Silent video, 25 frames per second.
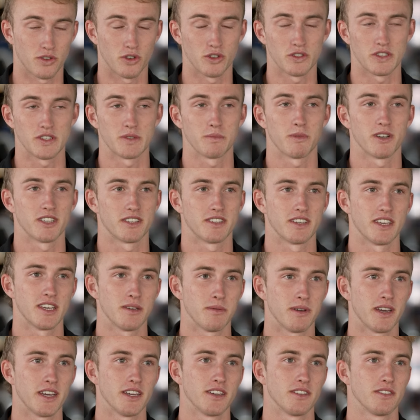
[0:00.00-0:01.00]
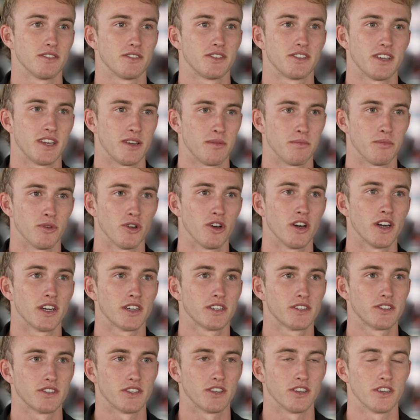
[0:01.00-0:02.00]
Of course, he's my teammate, same
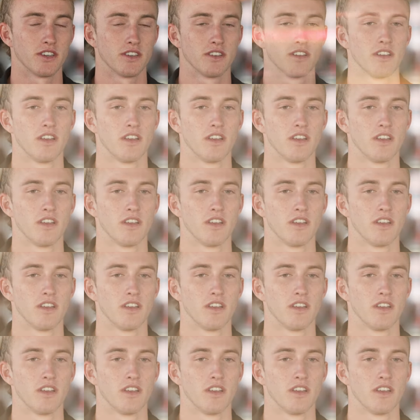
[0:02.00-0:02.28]
bike, so